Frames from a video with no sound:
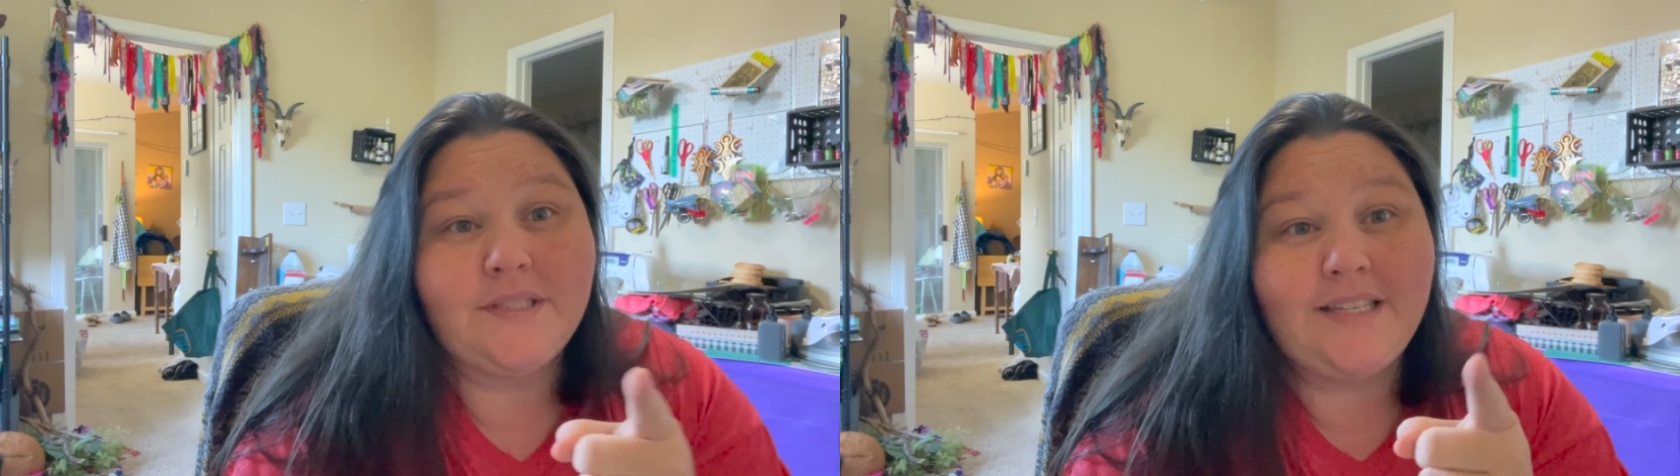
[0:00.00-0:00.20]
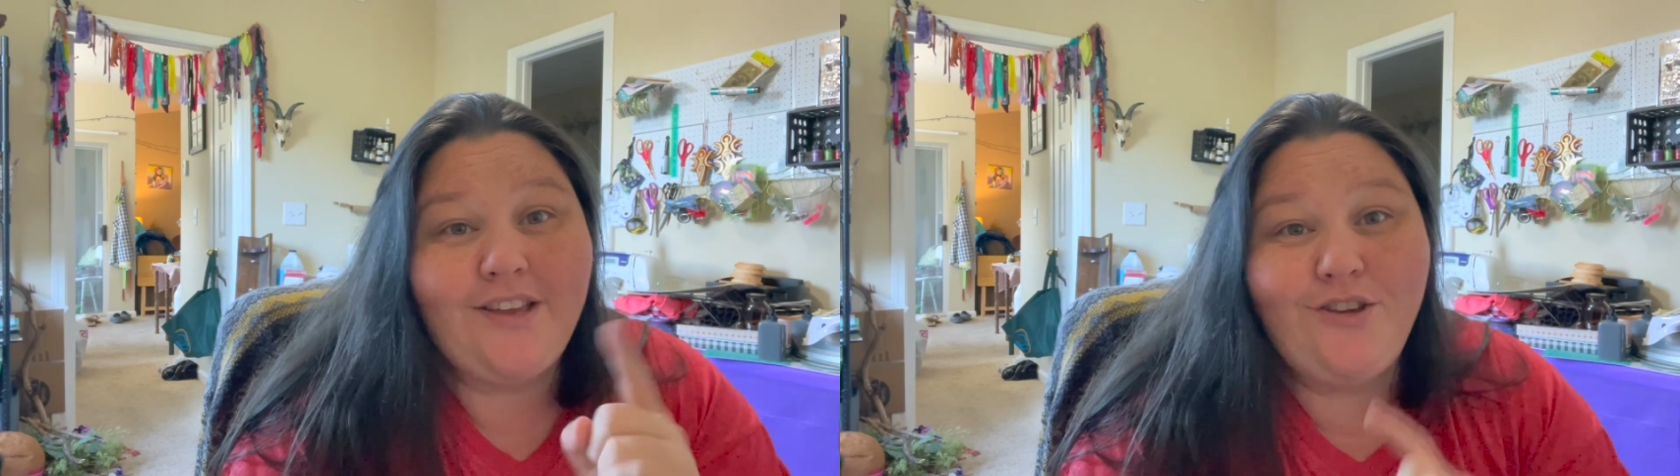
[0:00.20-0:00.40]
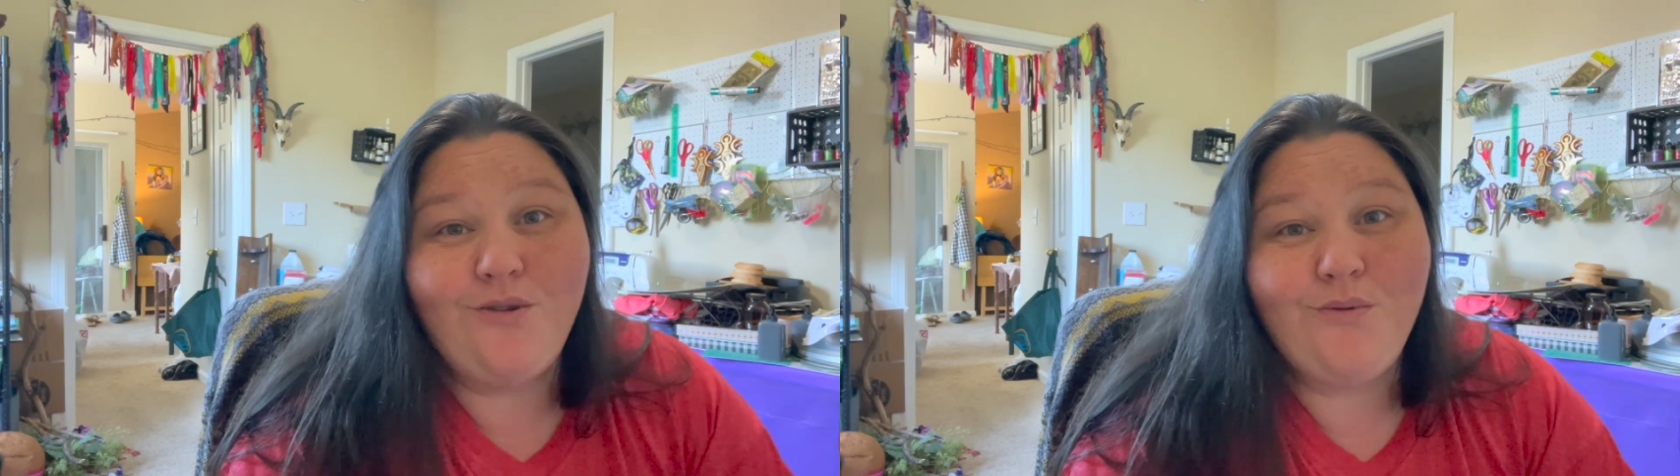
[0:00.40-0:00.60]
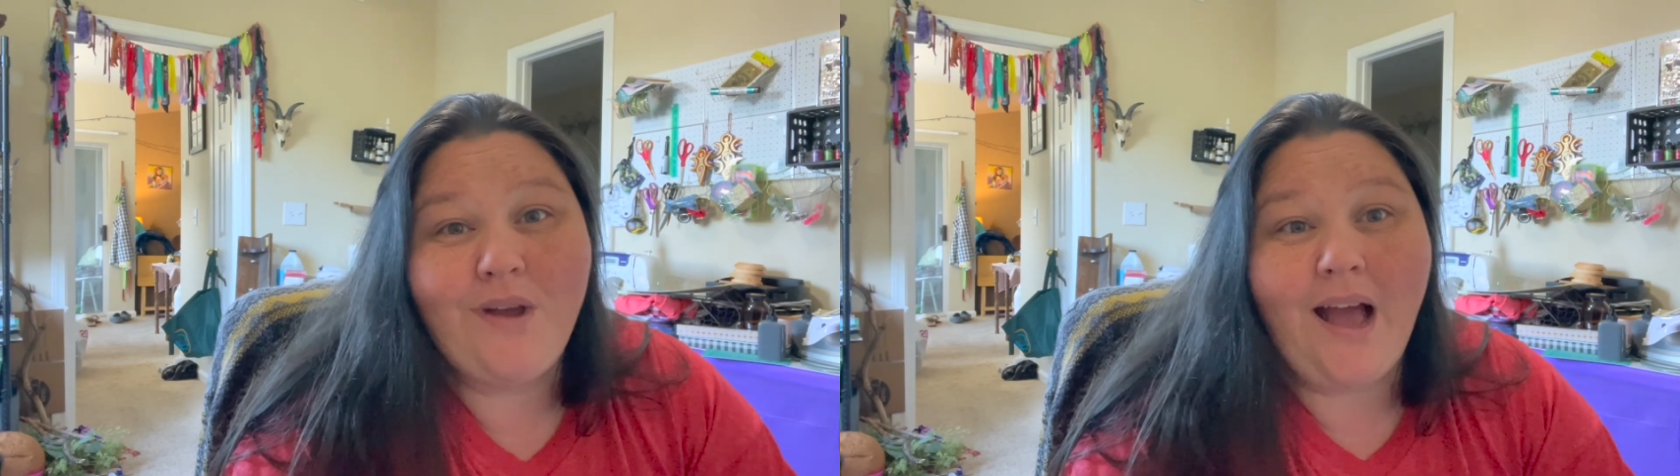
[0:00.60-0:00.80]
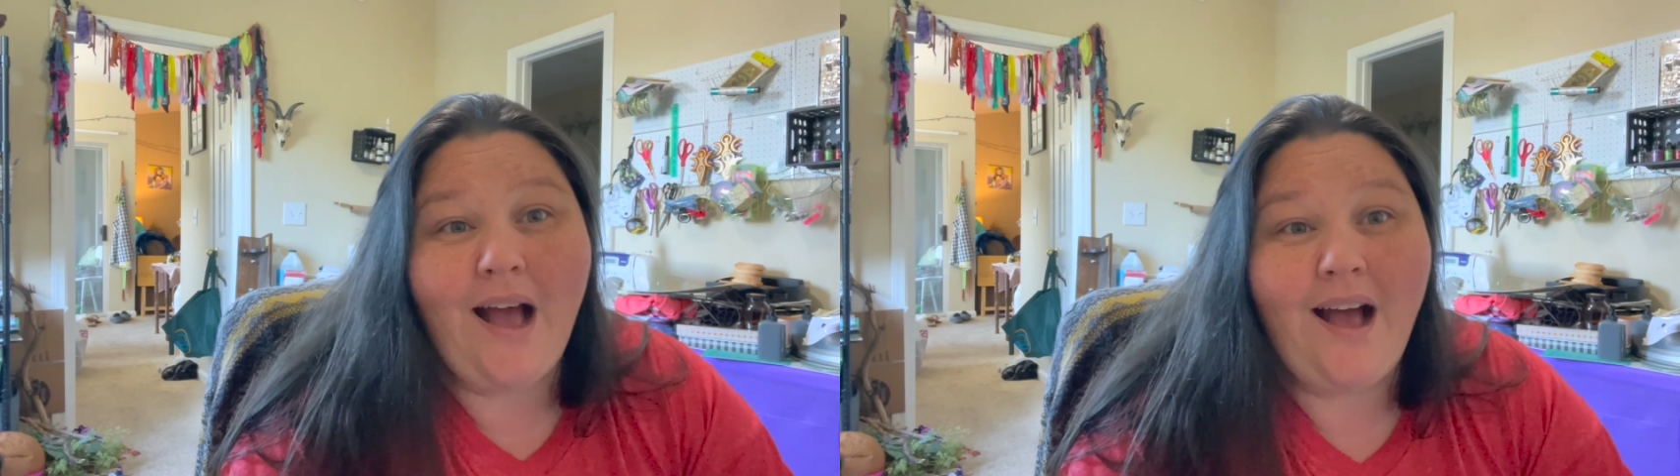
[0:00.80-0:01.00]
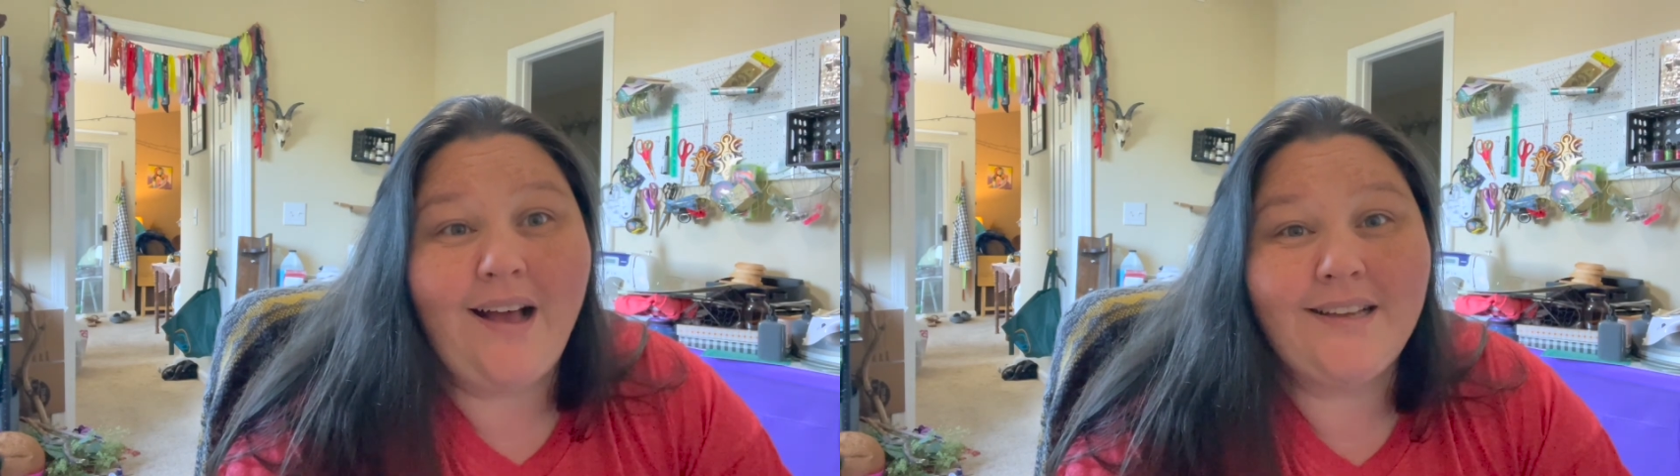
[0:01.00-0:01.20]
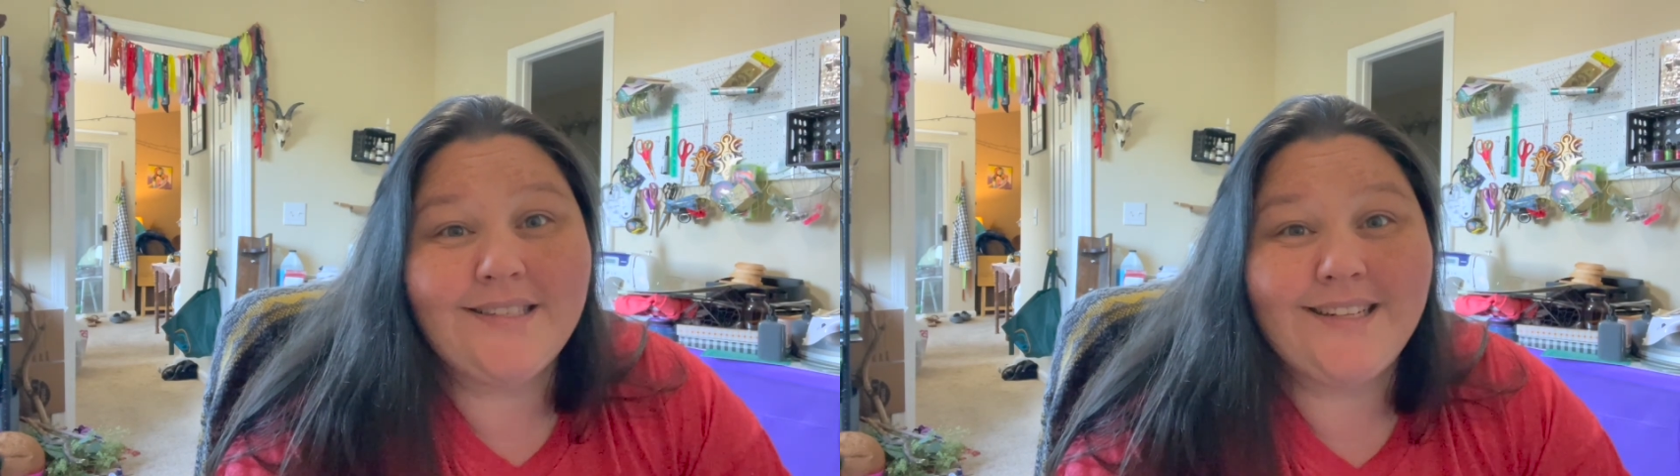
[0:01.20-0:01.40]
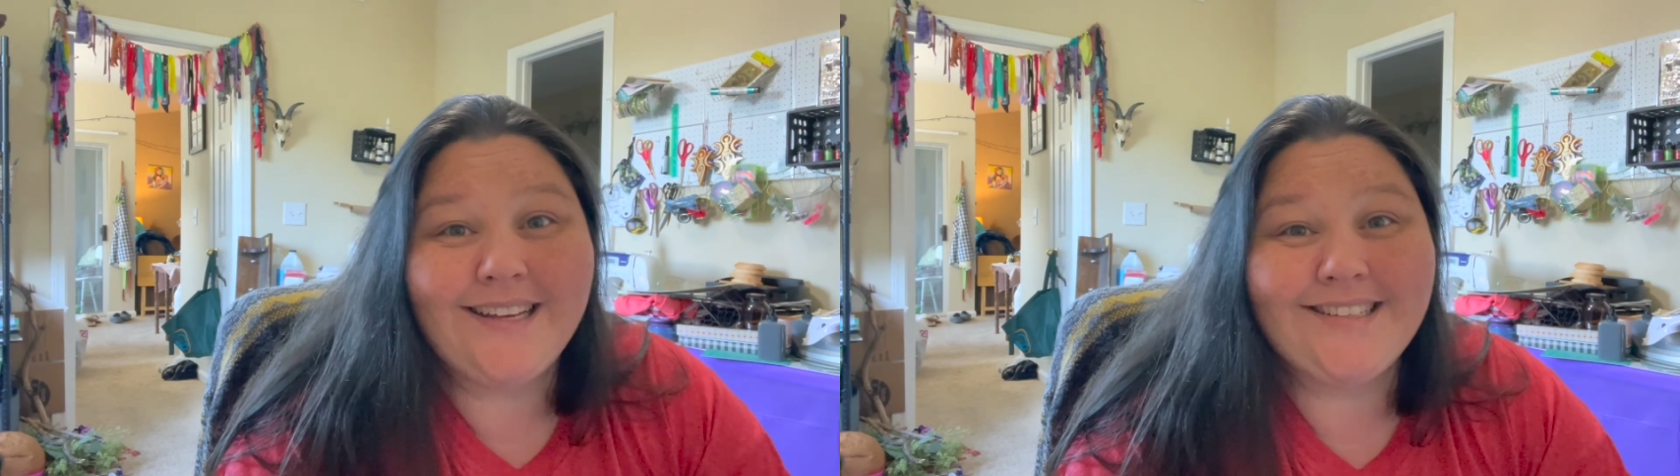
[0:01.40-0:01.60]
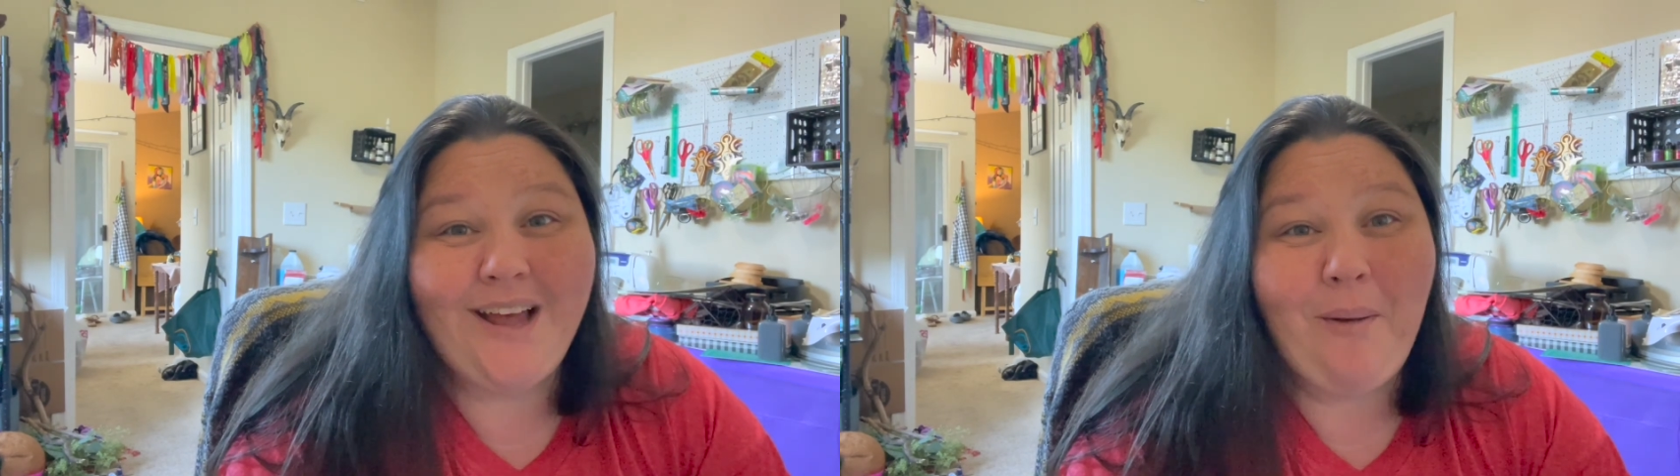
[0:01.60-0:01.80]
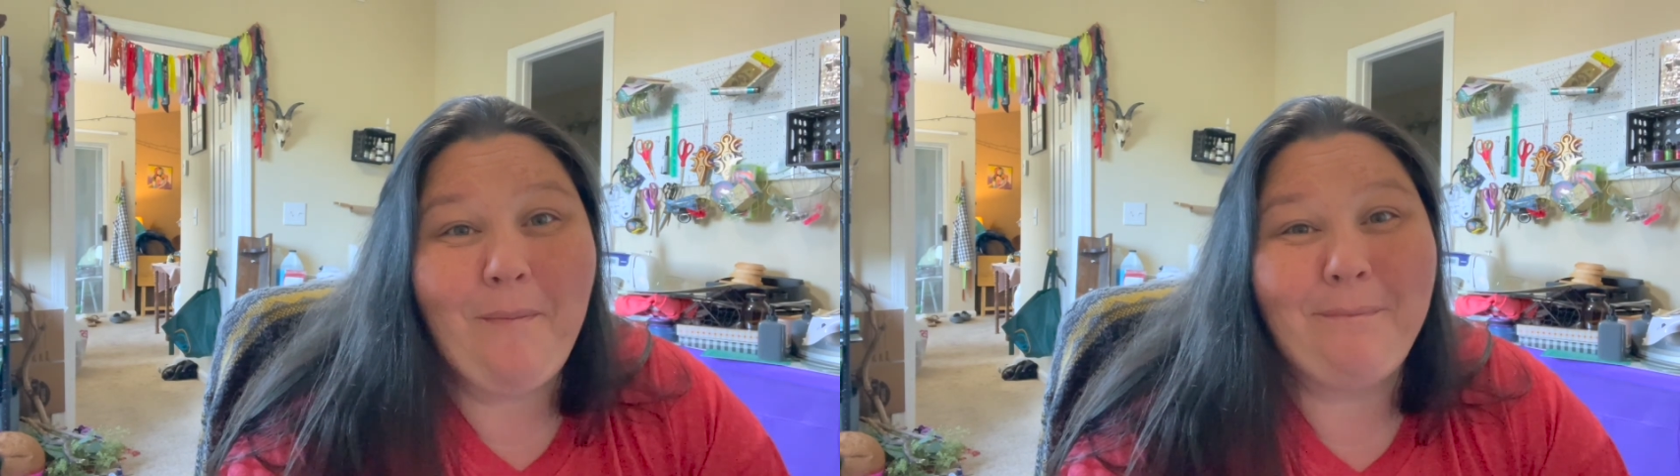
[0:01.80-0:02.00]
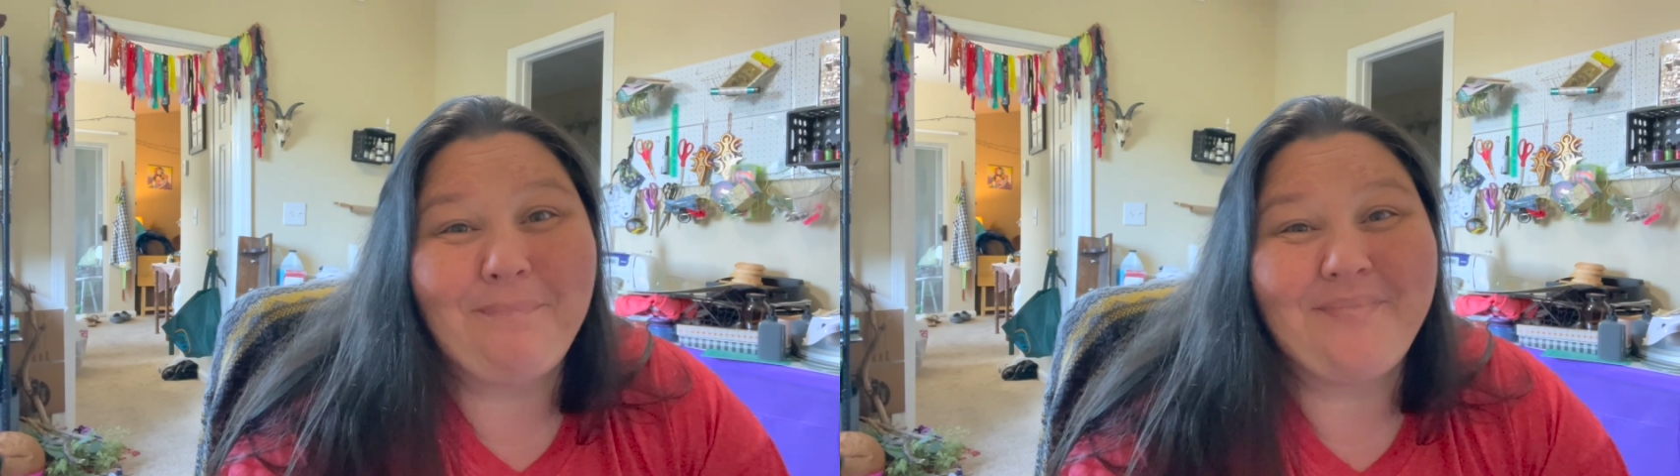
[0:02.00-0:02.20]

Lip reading: see you guys next time.